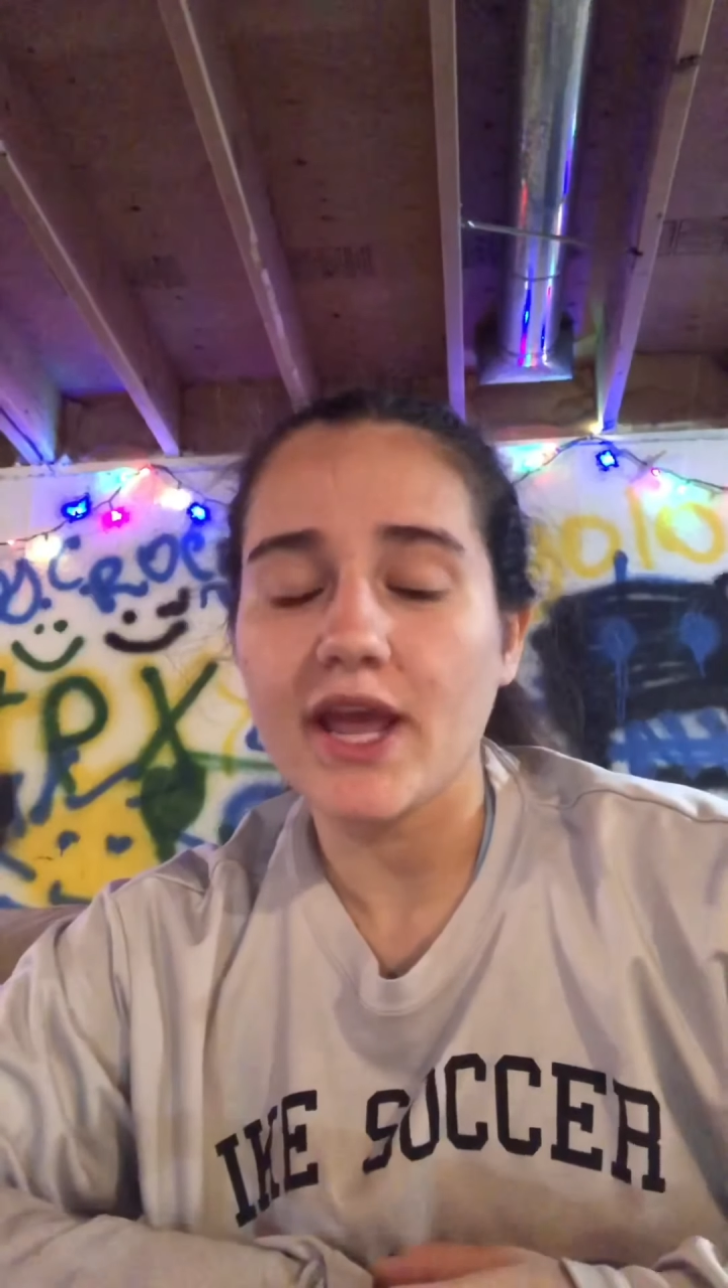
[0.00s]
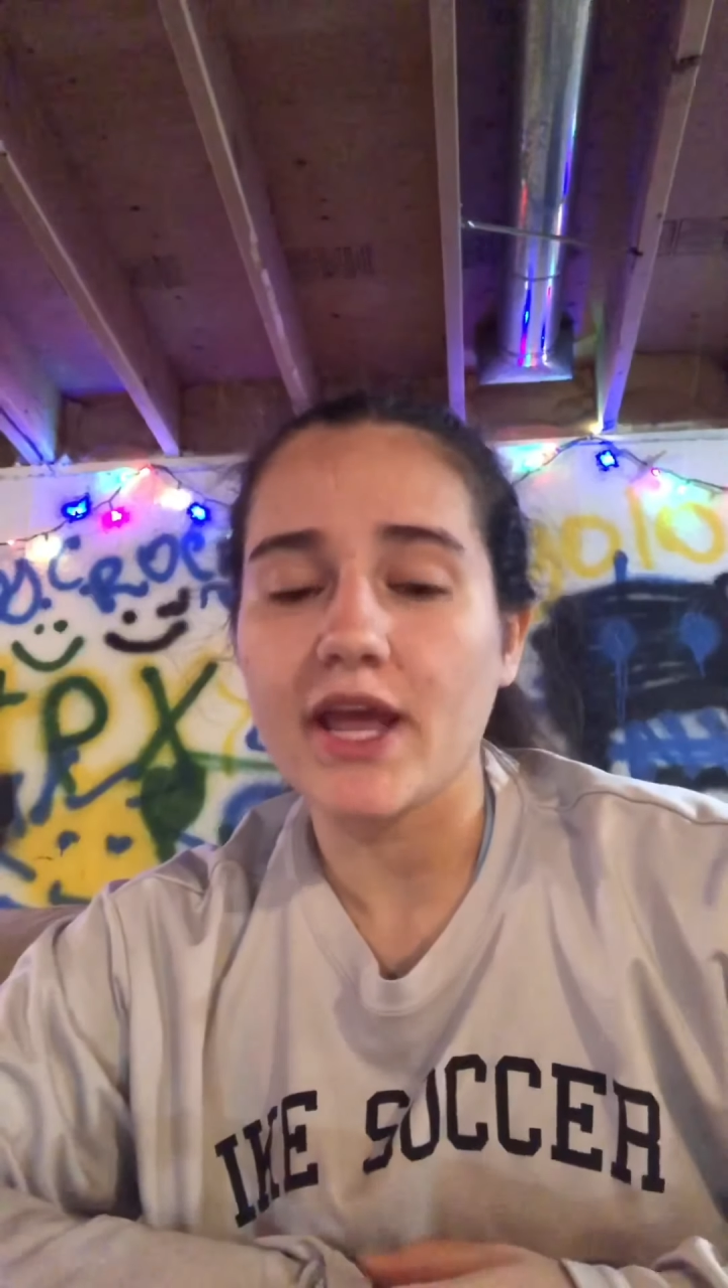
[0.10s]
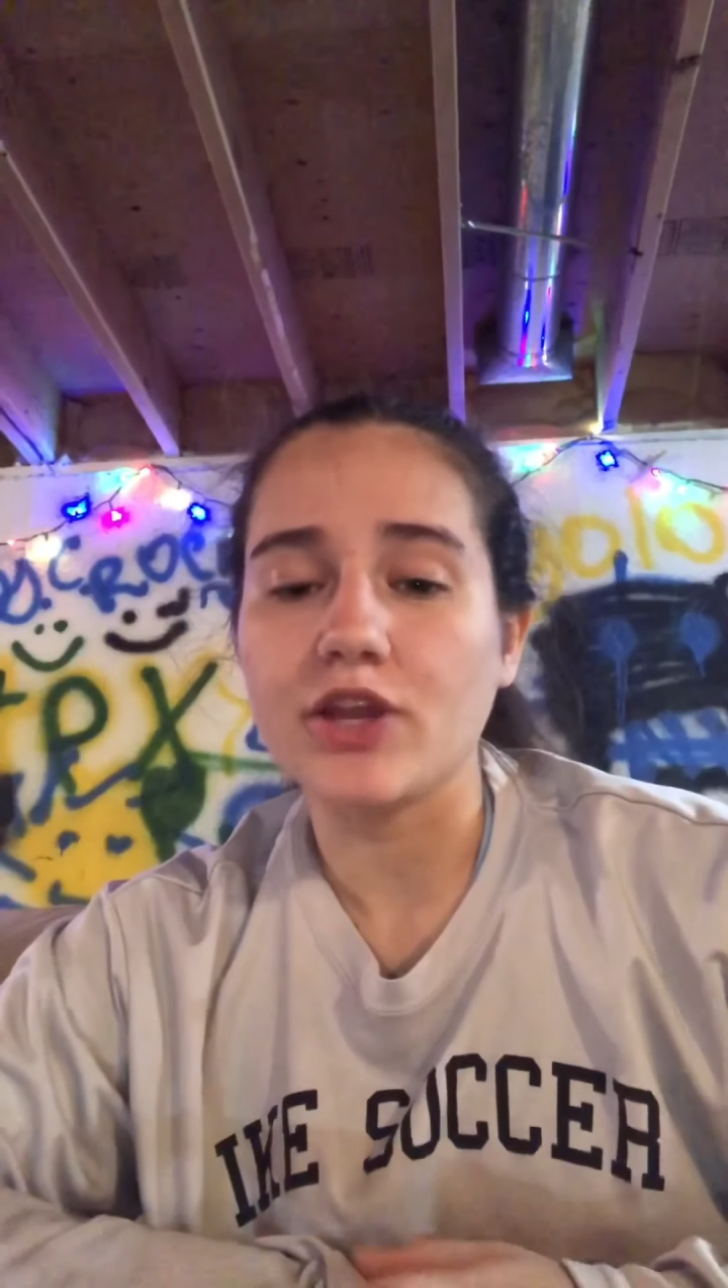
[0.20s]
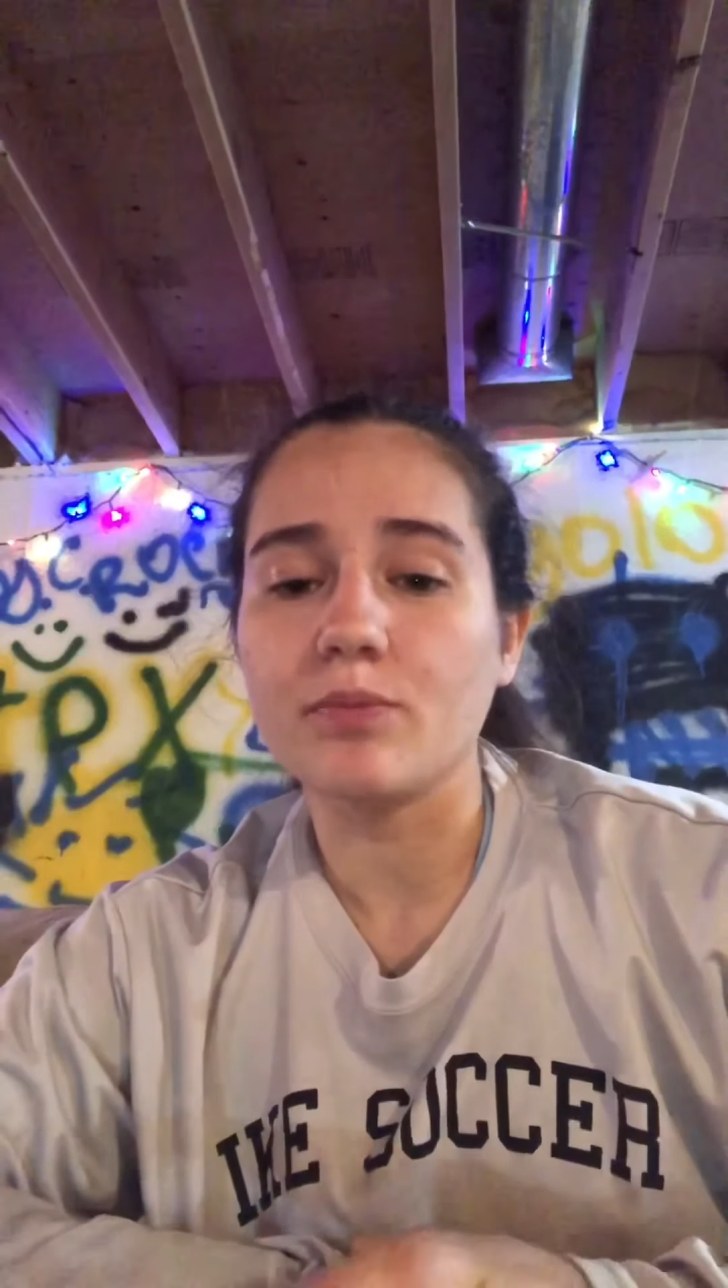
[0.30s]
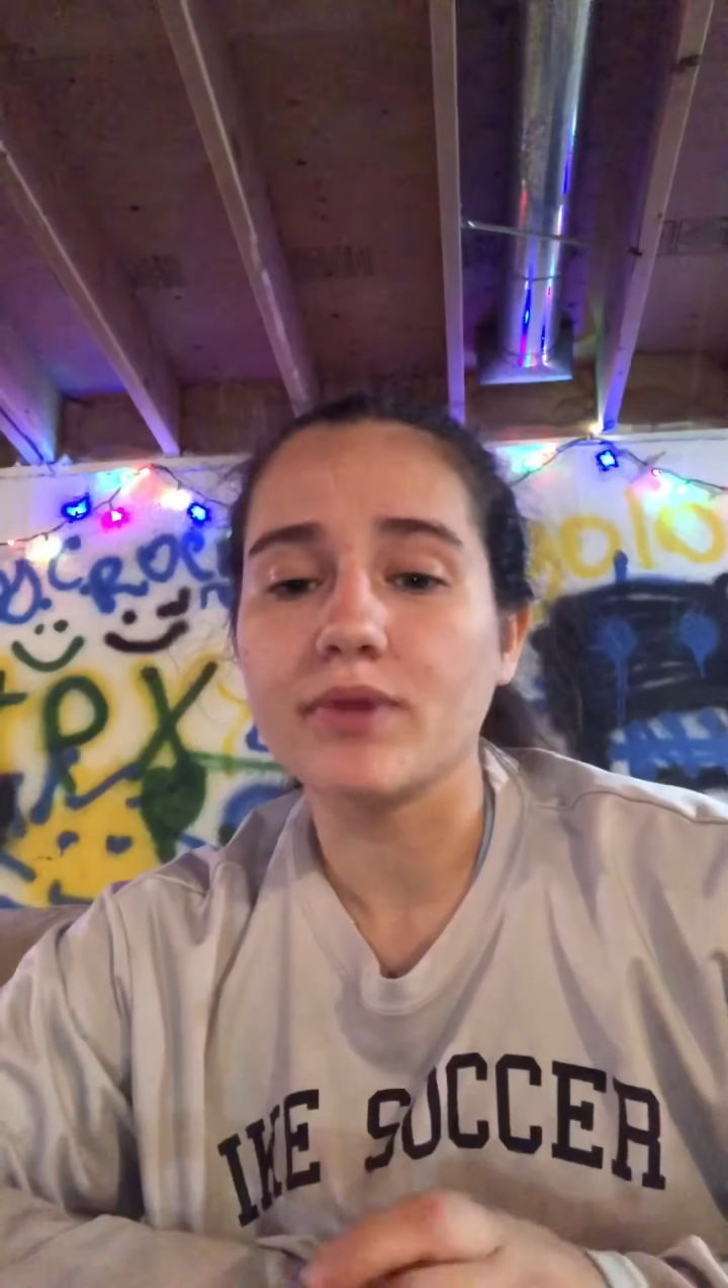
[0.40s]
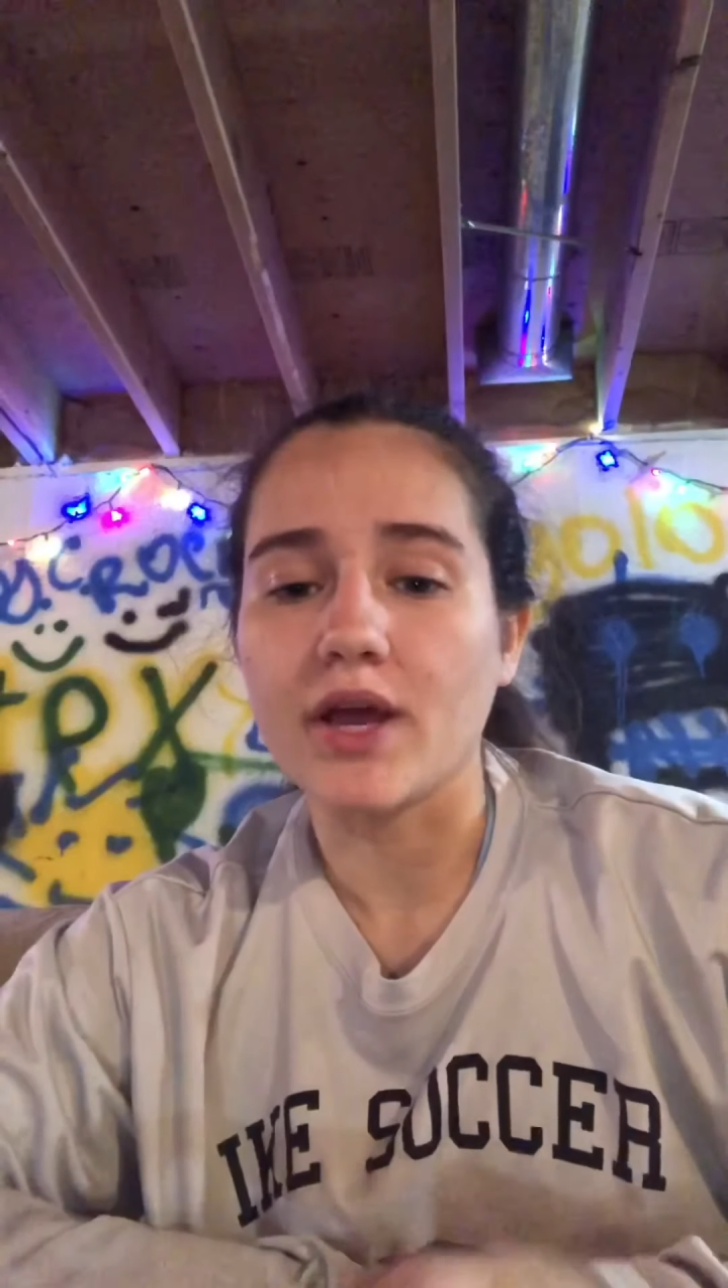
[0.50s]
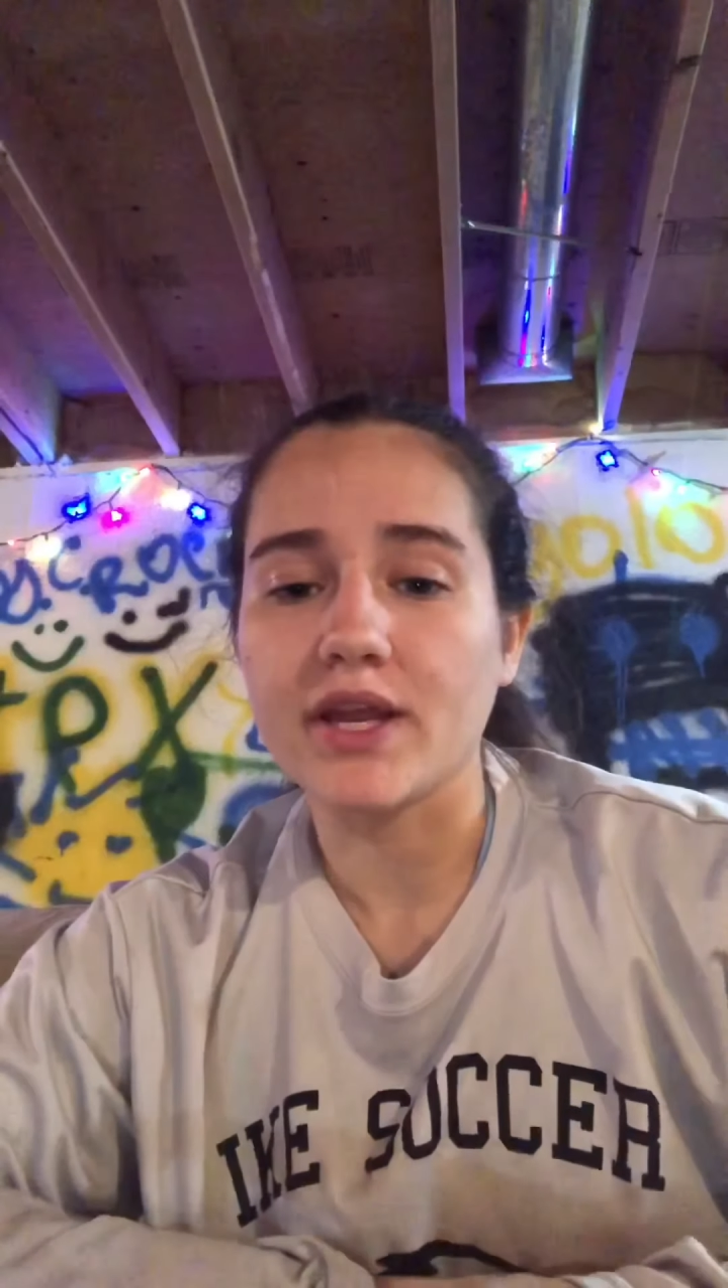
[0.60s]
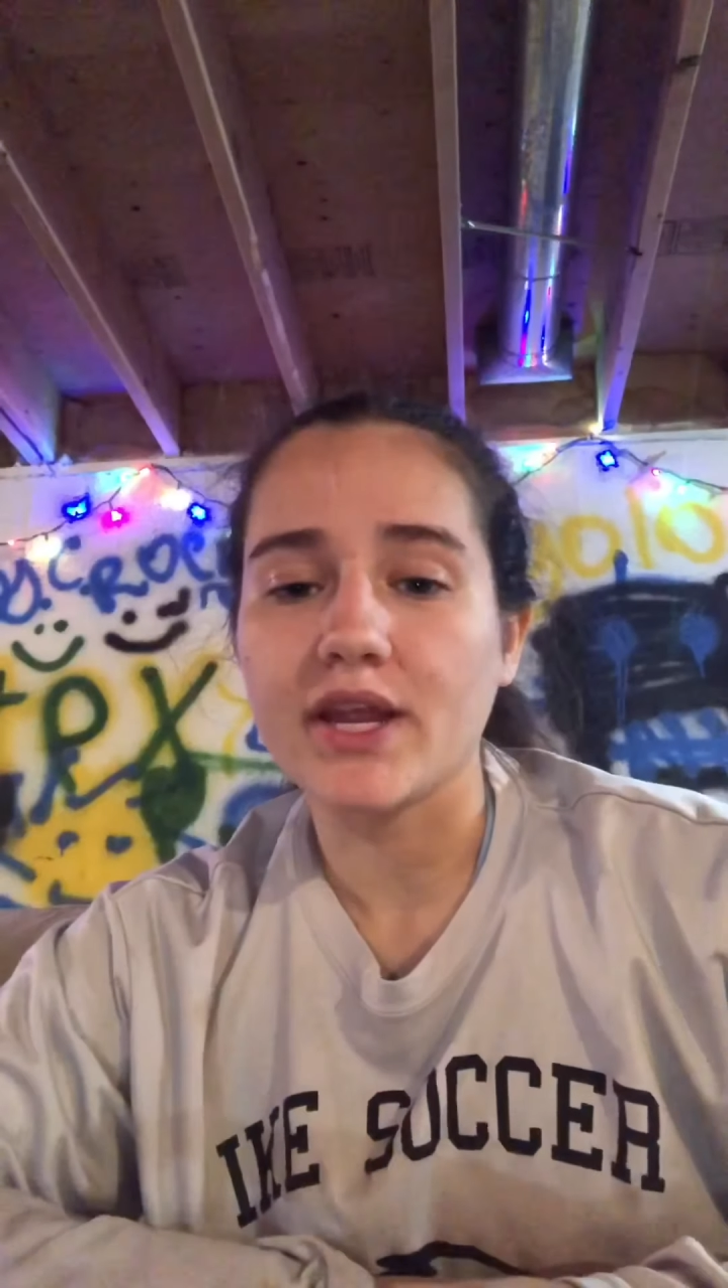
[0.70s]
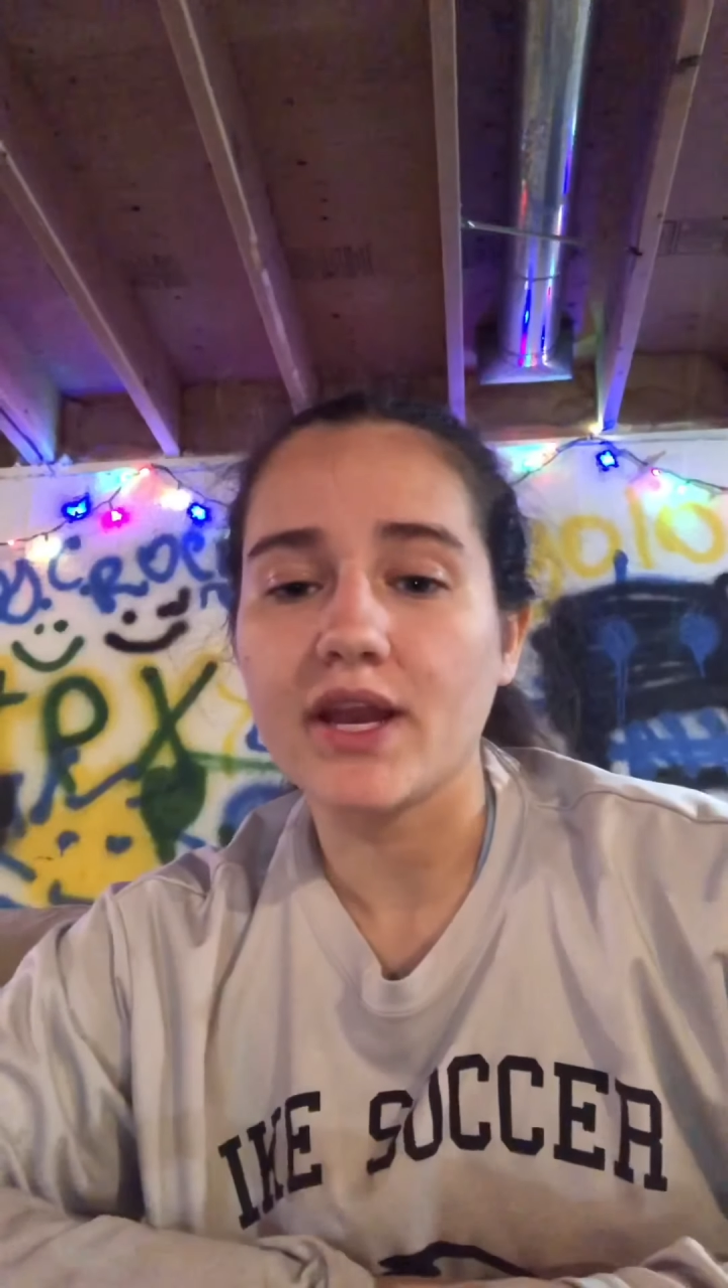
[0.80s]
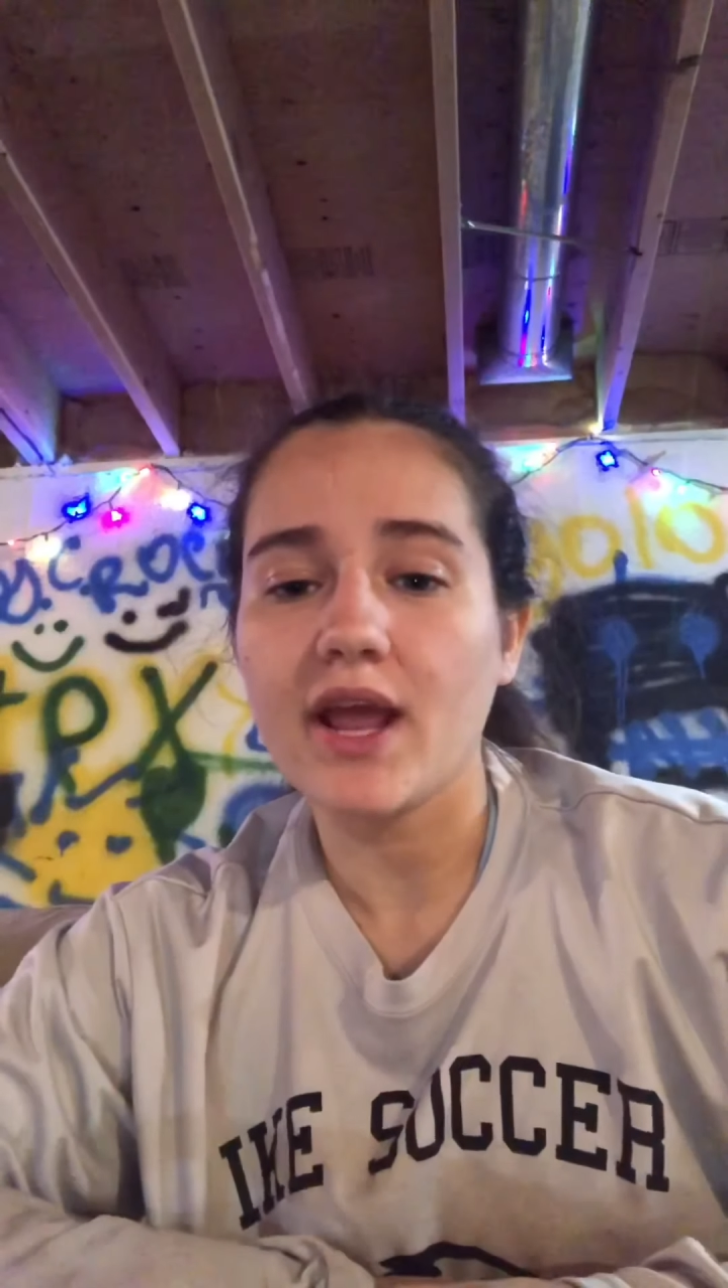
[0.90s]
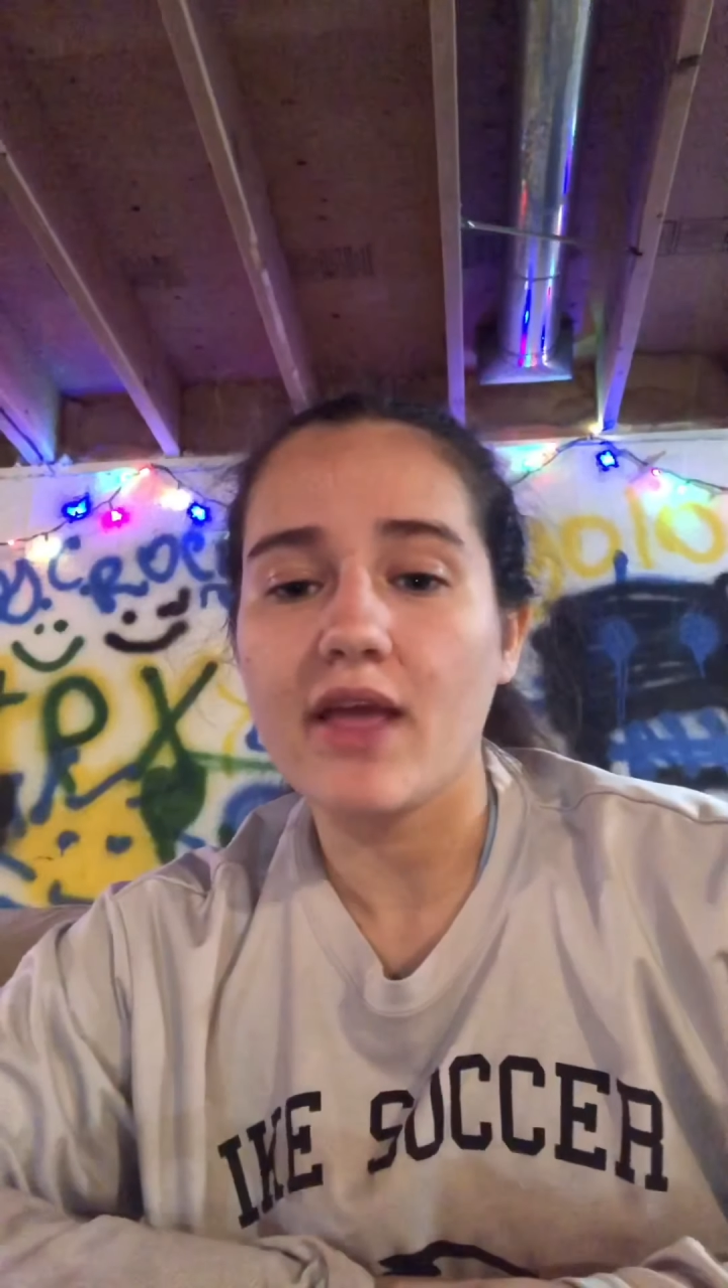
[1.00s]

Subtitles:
and you plug it in